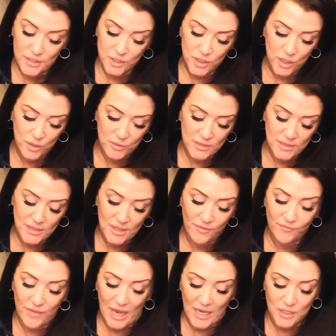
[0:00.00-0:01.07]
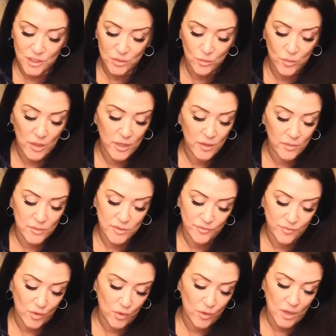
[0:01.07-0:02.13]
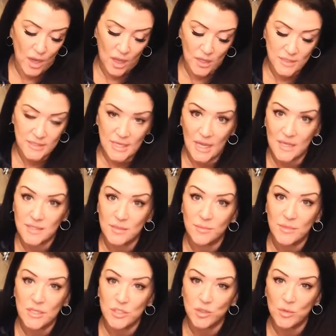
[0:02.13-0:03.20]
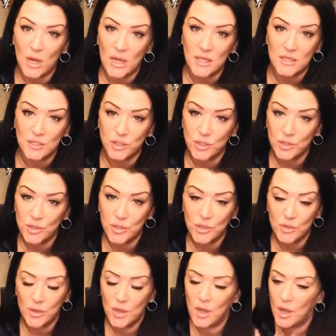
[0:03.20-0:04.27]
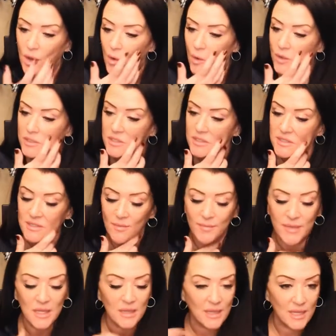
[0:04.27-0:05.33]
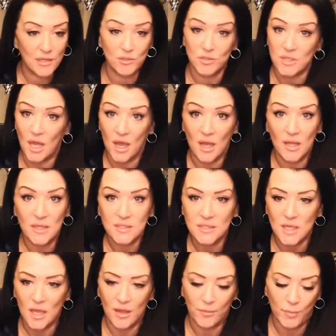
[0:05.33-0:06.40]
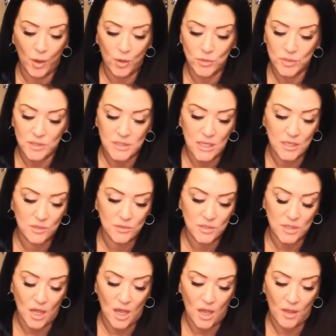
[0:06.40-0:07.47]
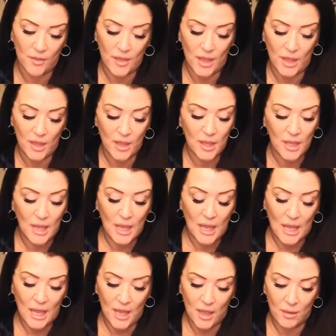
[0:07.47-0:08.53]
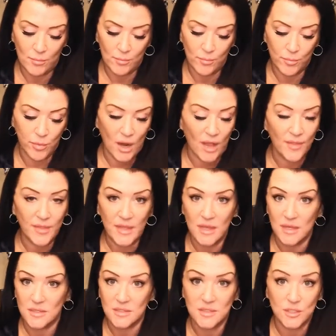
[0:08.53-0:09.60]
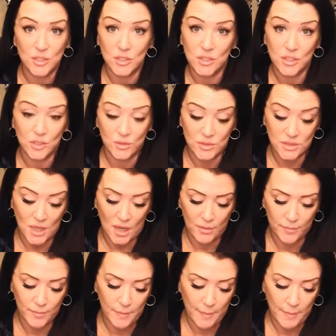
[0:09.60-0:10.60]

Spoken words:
to you in some fashion, whether it was a phone call, a text, something directly to you, or just something that you saw a post that you saw that brought things to a stop.